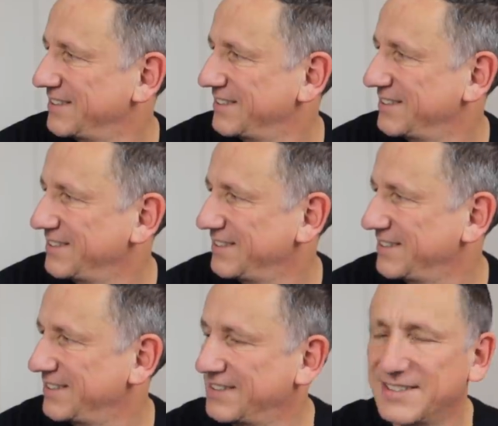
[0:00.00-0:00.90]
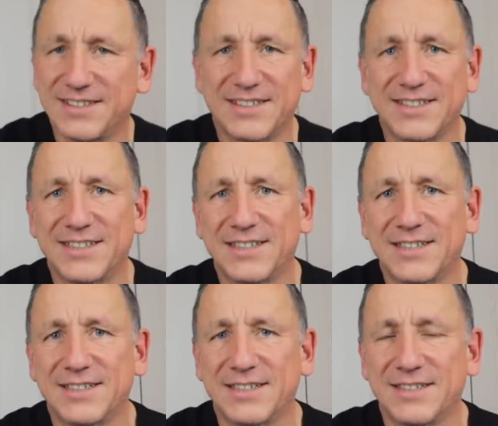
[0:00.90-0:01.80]

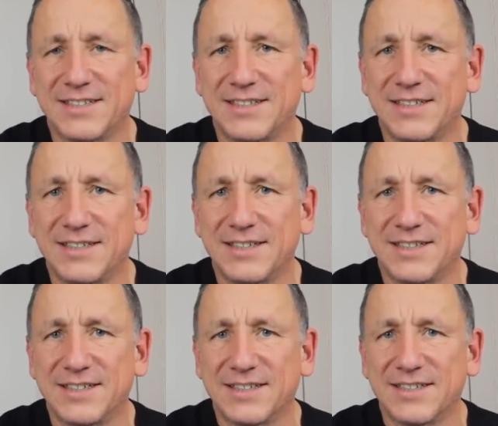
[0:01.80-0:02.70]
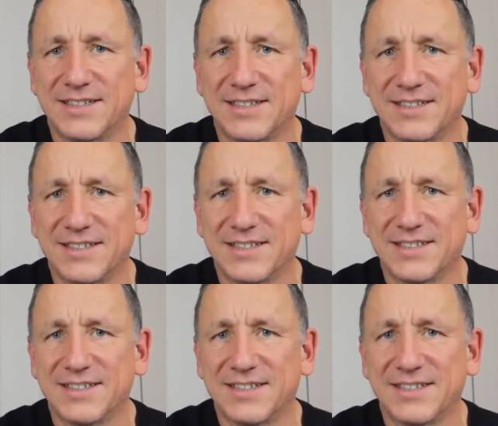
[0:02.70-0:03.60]

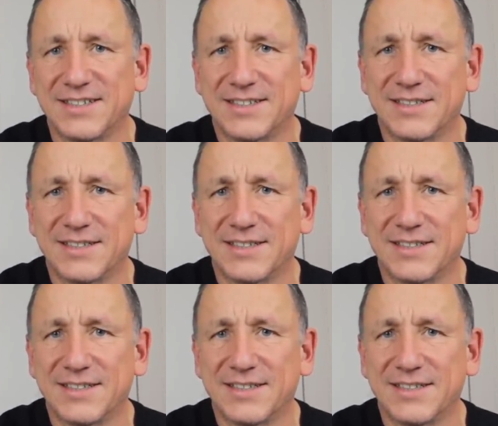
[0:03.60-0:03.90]
[no speech]